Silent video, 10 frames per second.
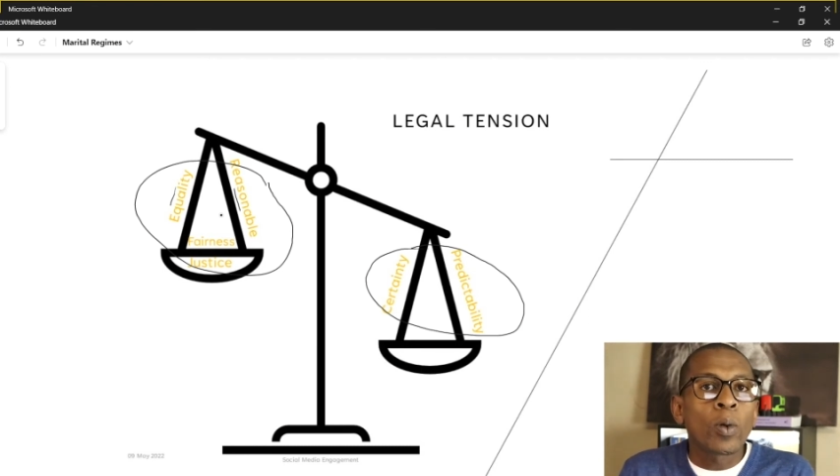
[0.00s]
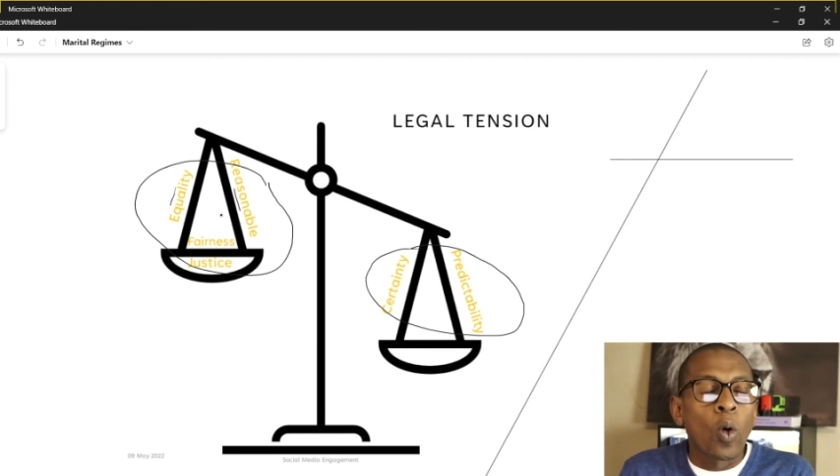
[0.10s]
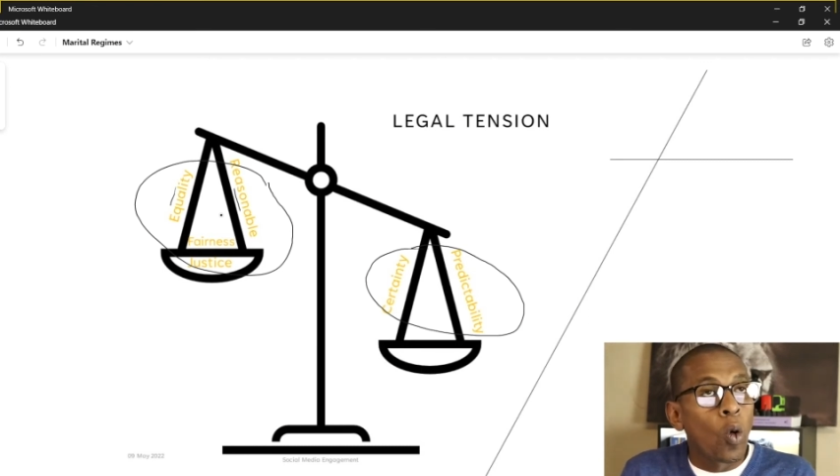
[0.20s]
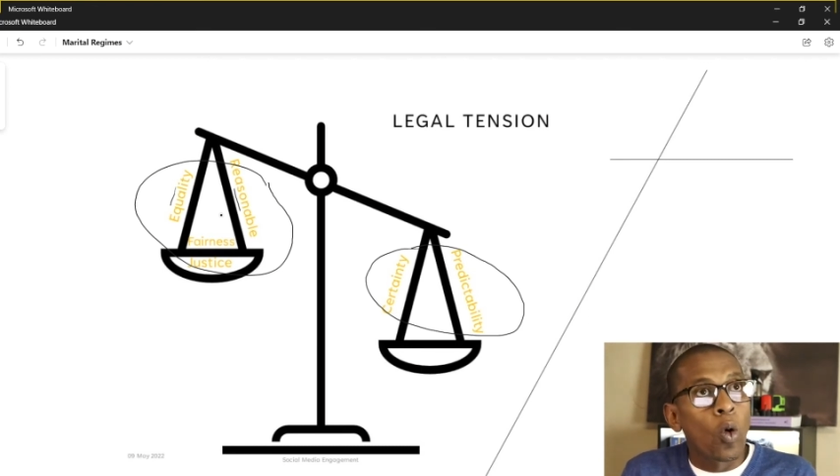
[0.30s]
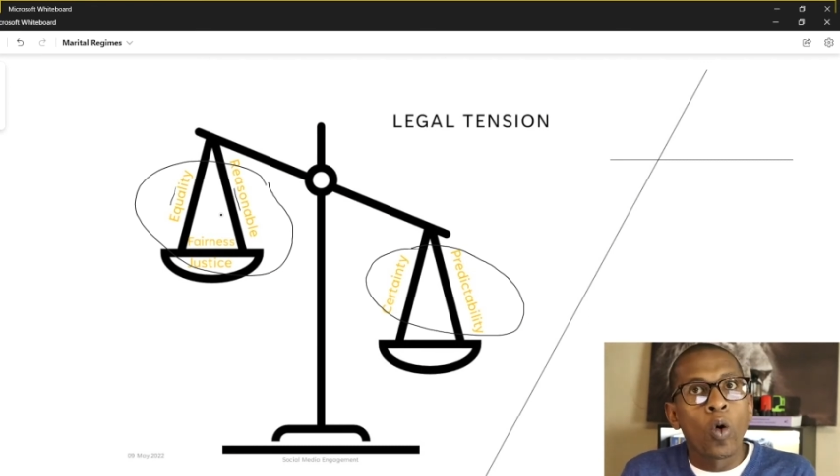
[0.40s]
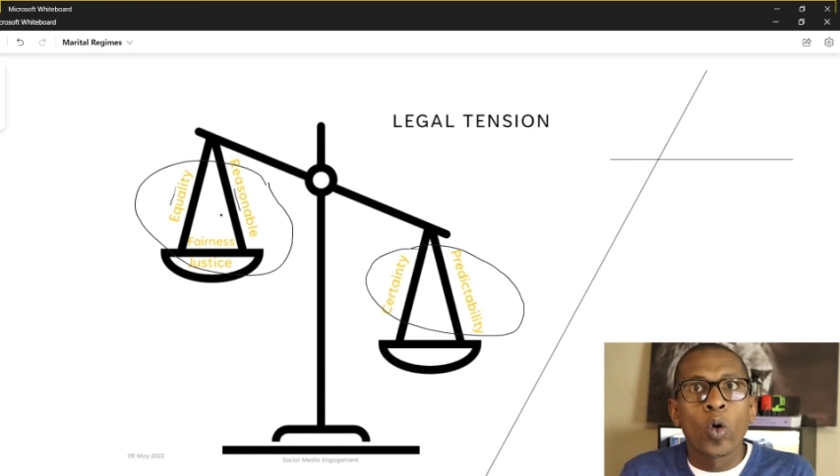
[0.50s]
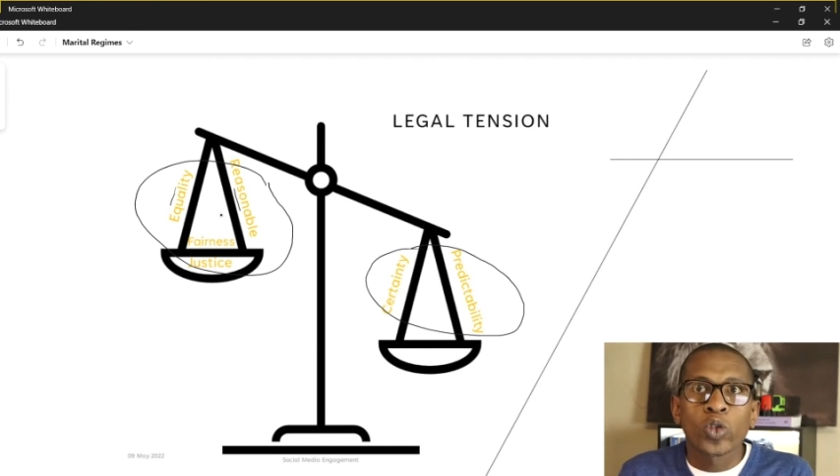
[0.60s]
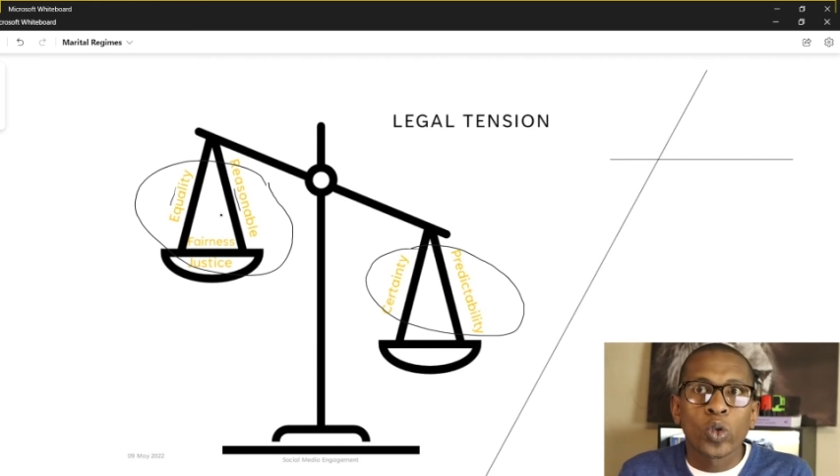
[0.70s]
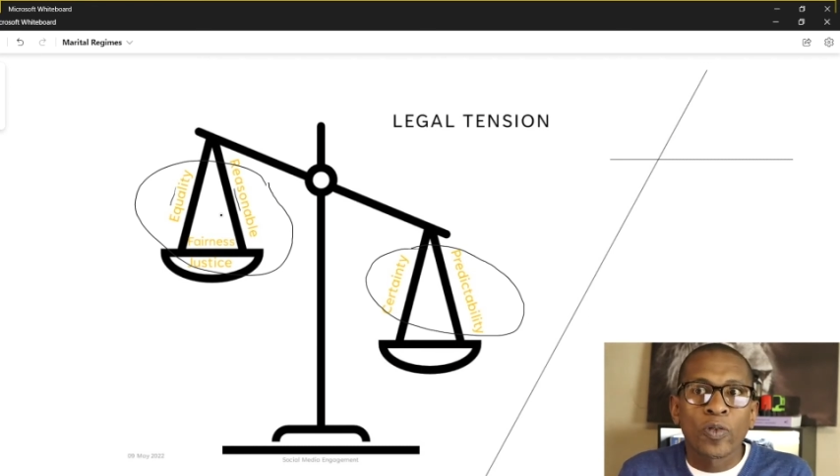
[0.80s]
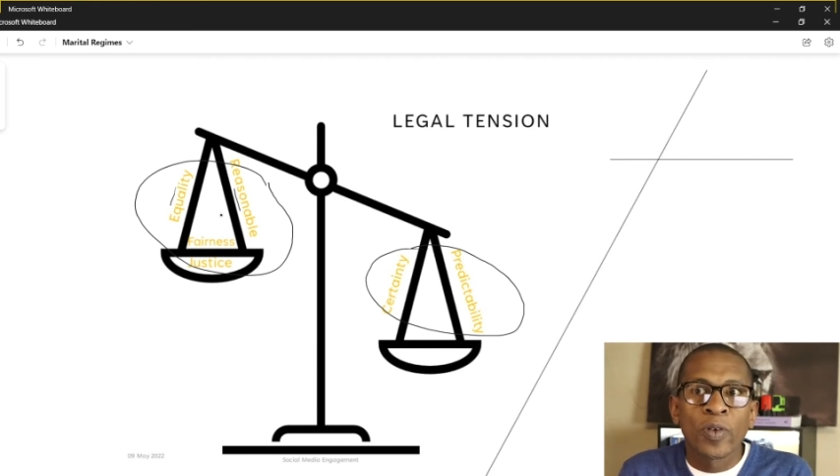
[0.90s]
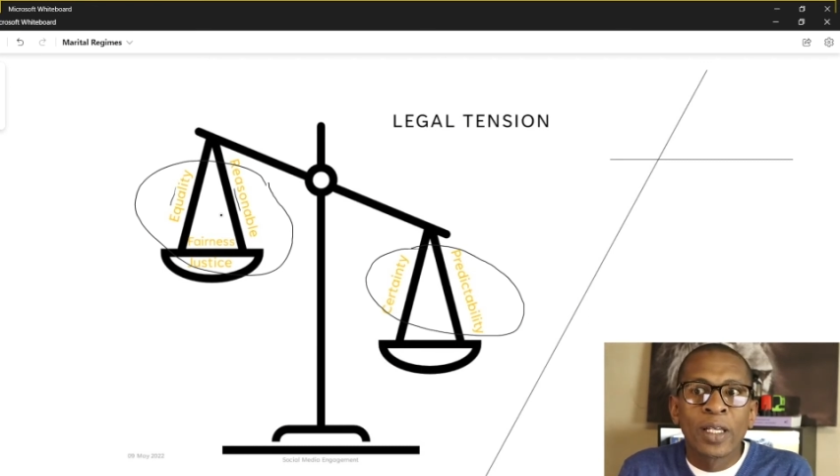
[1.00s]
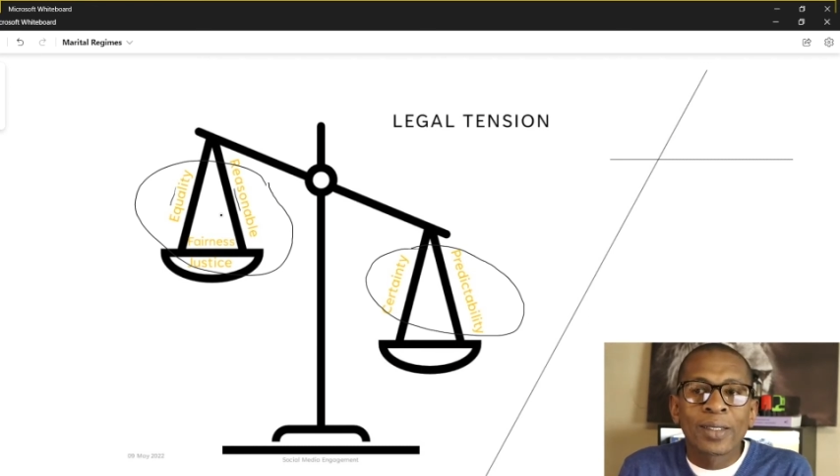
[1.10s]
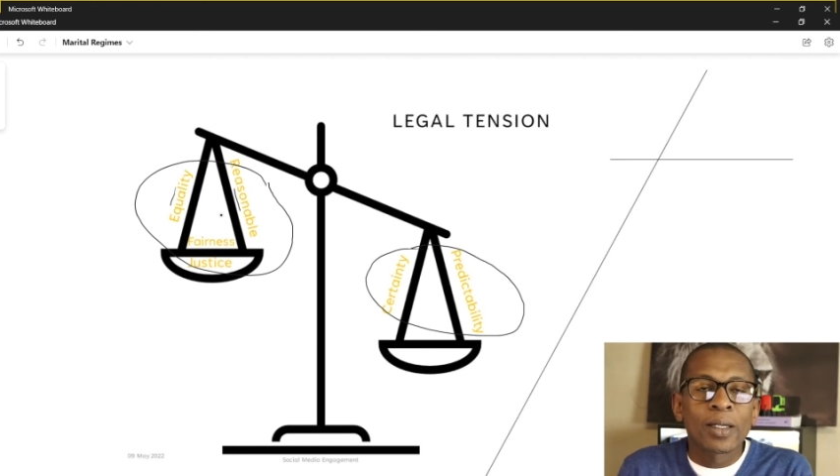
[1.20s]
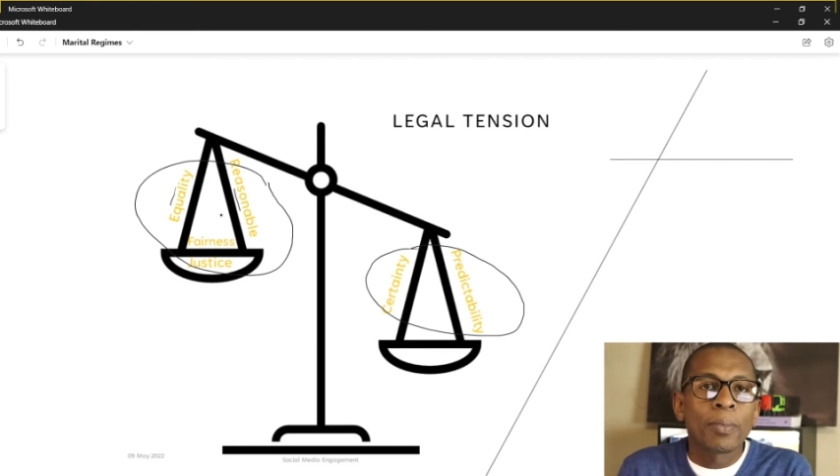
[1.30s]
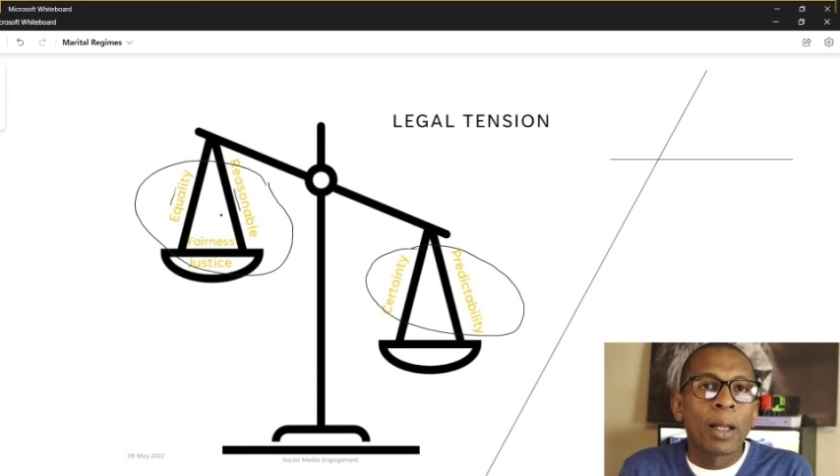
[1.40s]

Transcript: or sort of similar